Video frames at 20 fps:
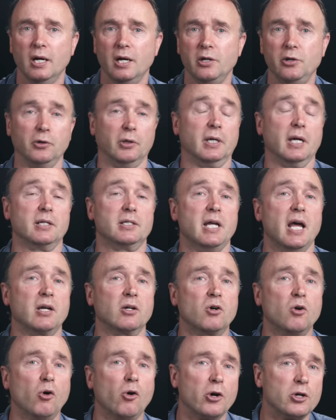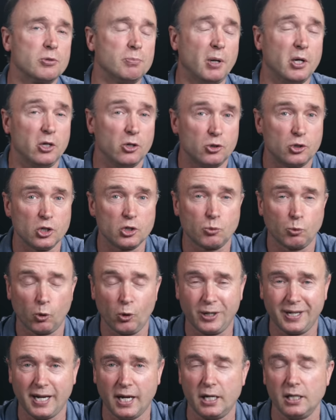You get 10 cores, but you just
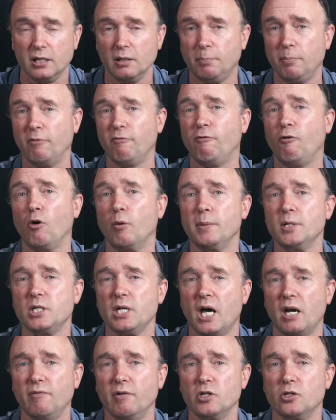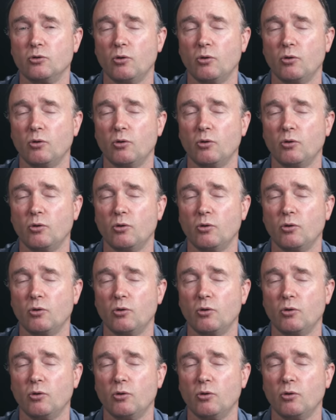weren't getting the performance out of it.